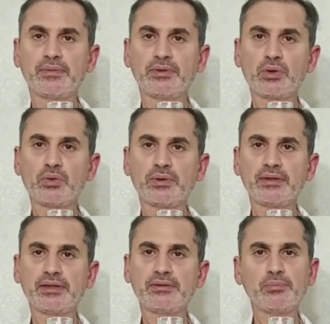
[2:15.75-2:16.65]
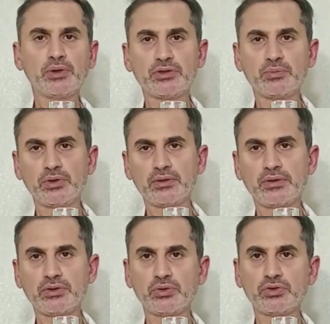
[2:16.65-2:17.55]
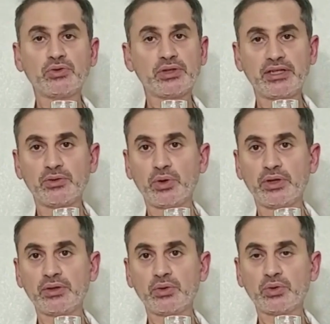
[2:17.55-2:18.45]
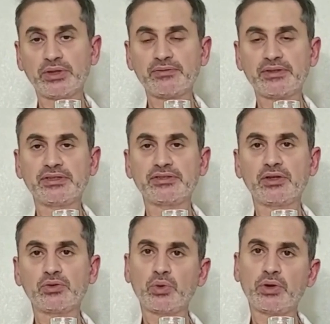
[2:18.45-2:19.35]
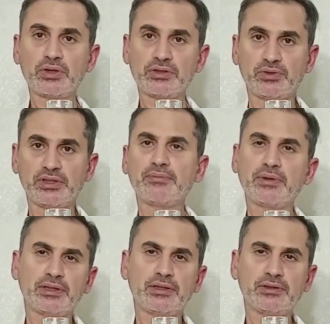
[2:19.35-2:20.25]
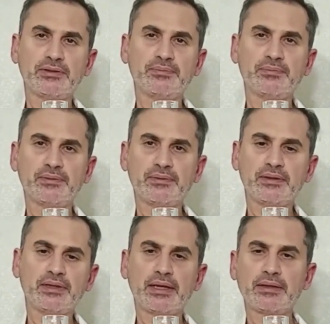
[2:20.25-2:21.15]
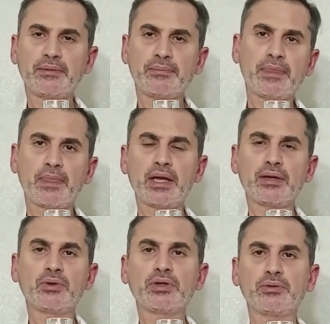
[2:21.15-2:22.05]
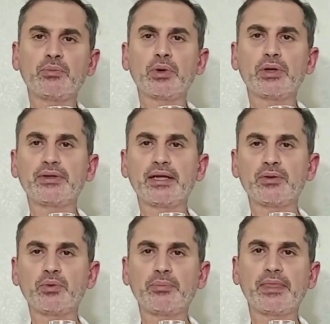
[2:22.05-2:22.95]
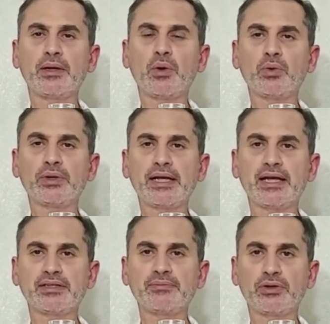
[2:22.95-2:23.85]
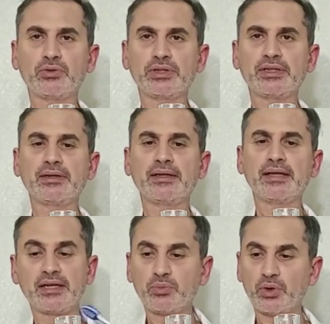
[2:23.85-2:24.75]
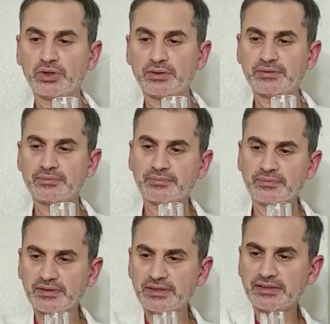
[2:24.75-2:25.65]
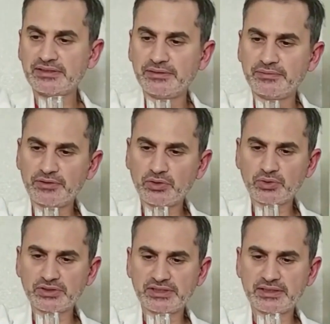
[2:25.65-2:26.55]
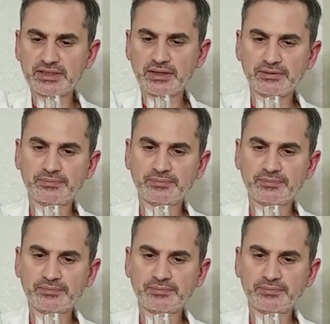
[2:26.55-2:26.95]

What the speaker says: So, if possible, use drinking water or even distilled water if we can find it. Then, hydrogen peroxide will be the only active ingredient in that water. Yes, you will see it now.